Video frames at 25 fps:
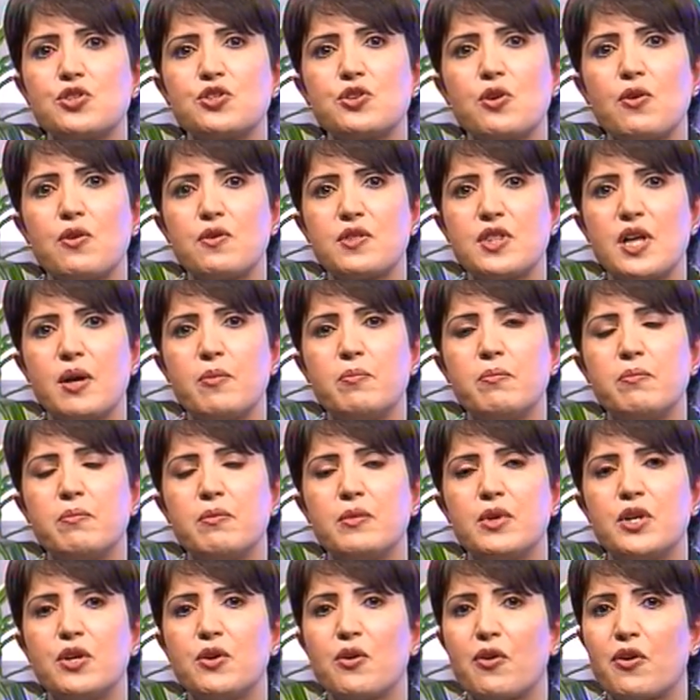show
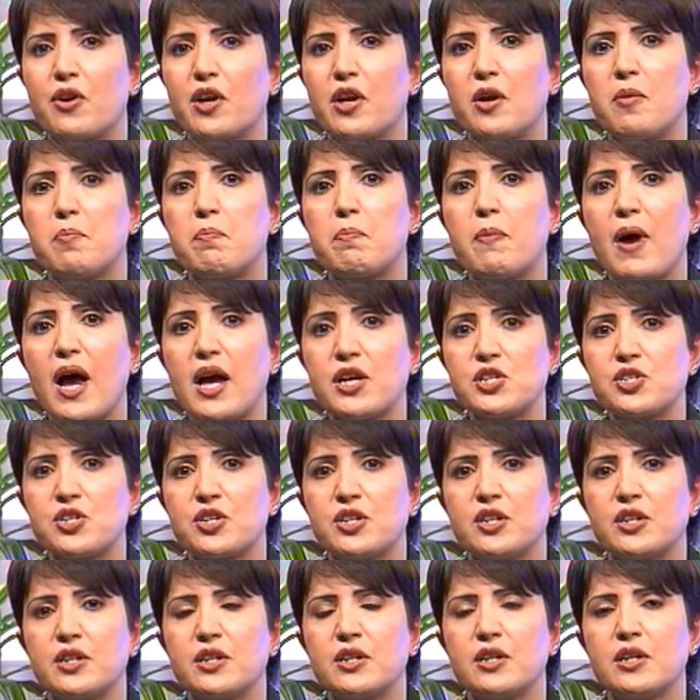them your
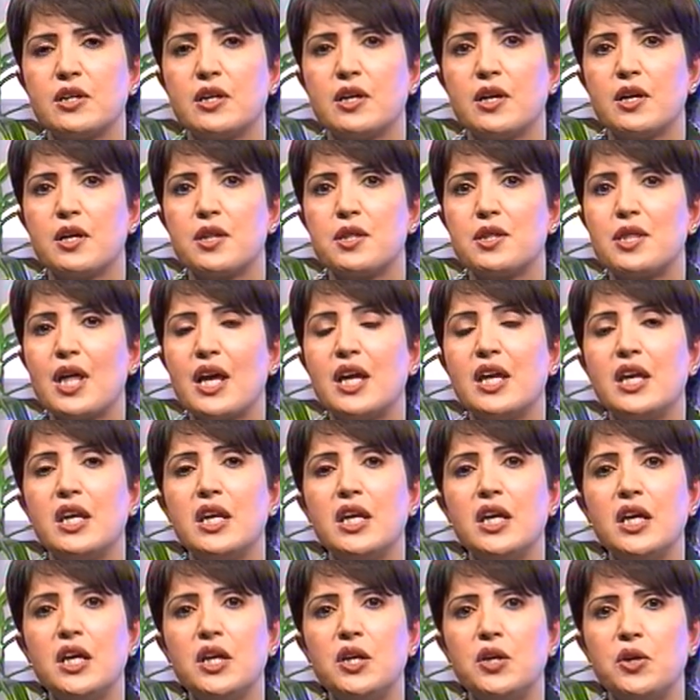compassion.
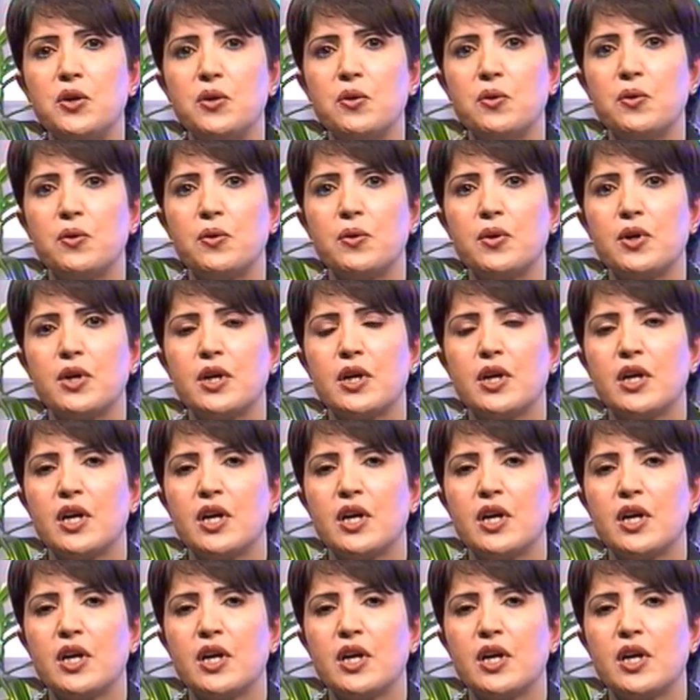They need you.